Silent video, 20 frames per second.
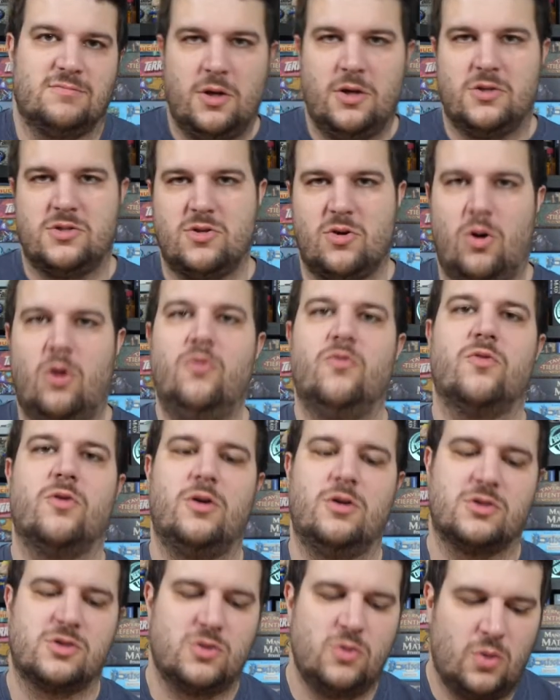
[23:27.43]
So
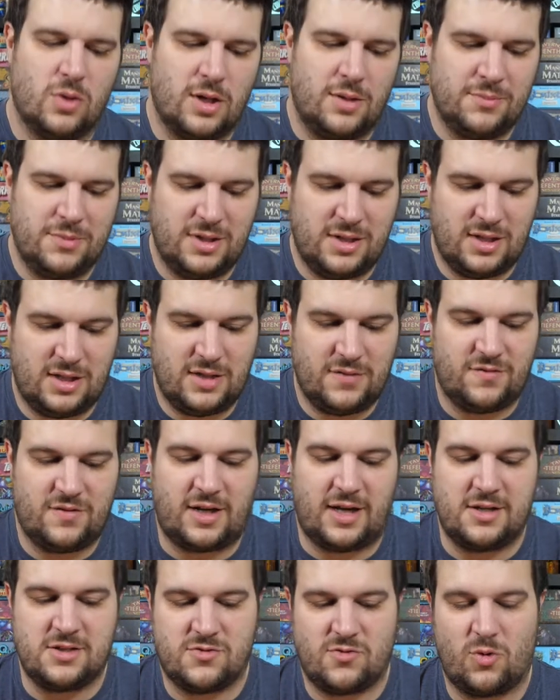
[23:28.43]
overall score, I'm going to give
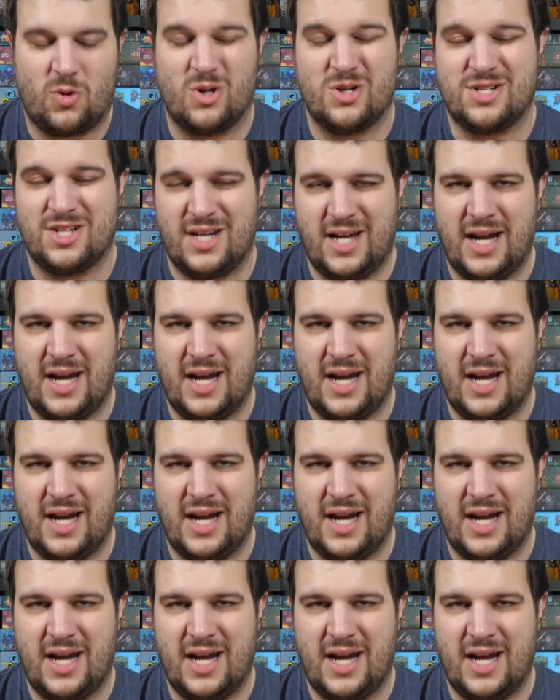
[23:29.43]
Dice Forge an